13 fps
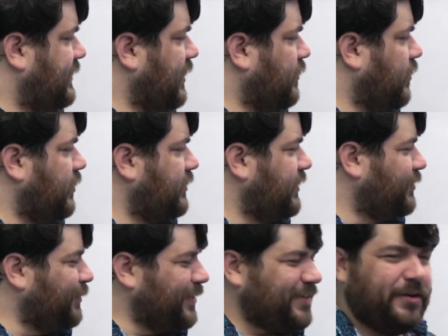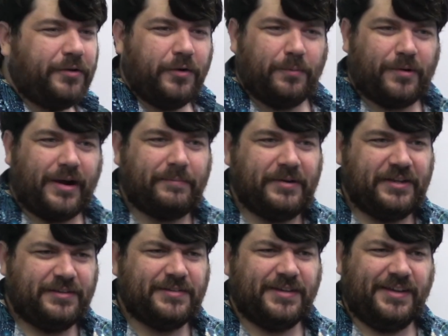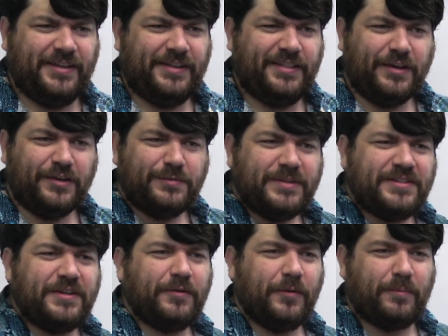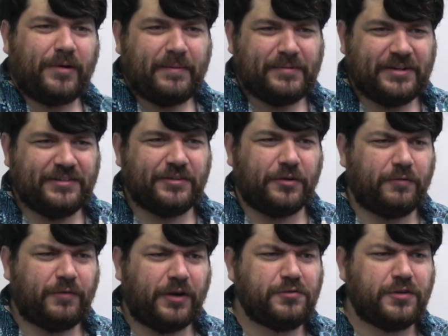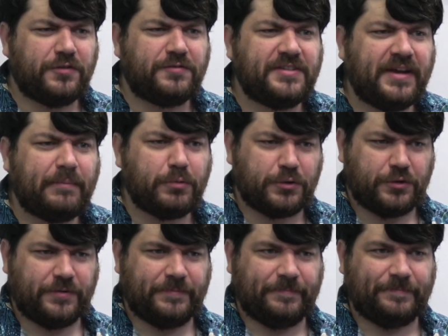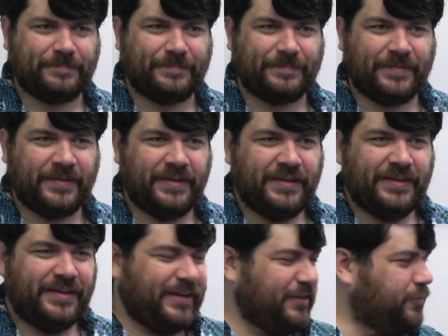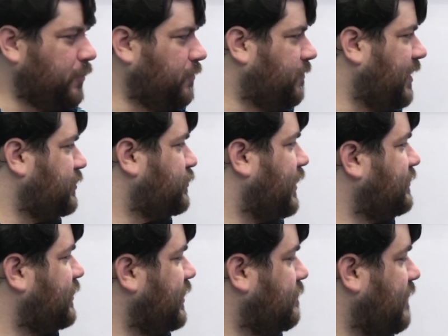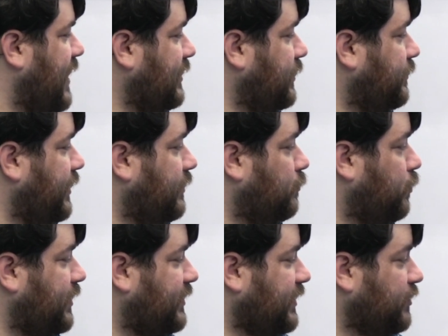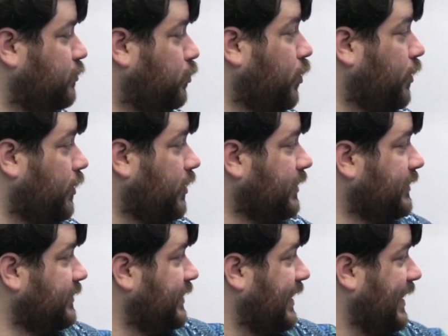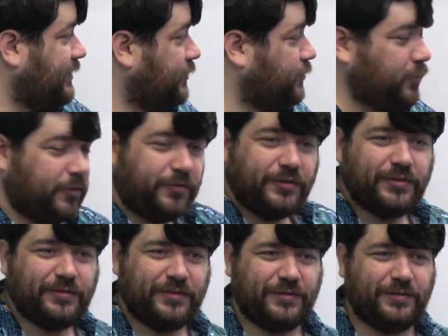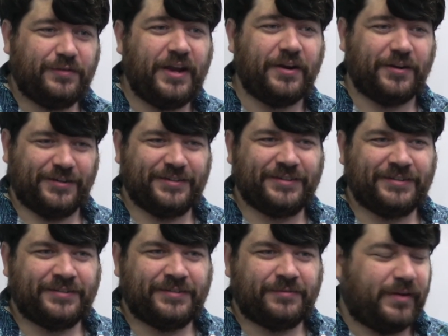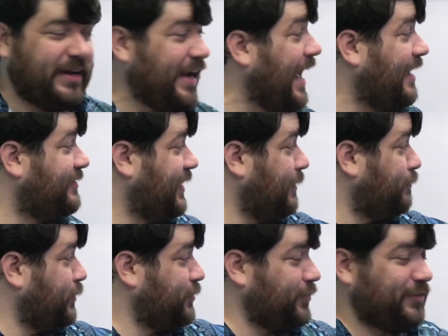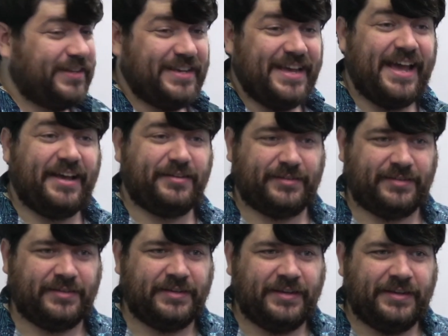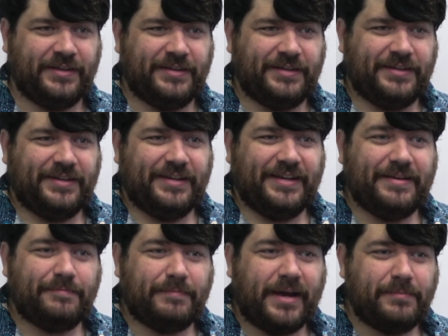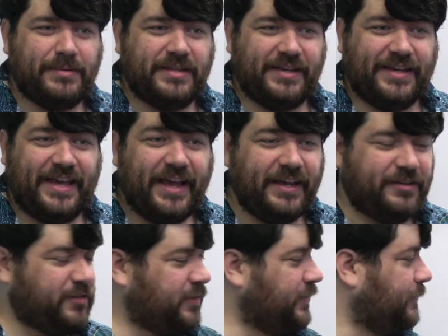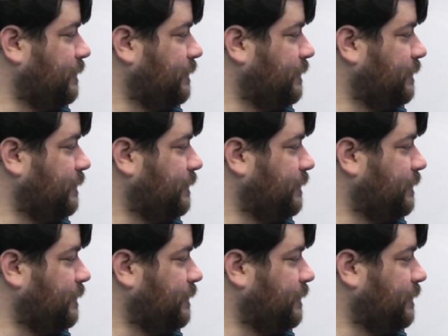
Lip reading: there are these material properties. Those material properties are a function of temperature. And so if I tried to evaluate what these were at the surface of the sphere, right, at temperature Ts, it might be the case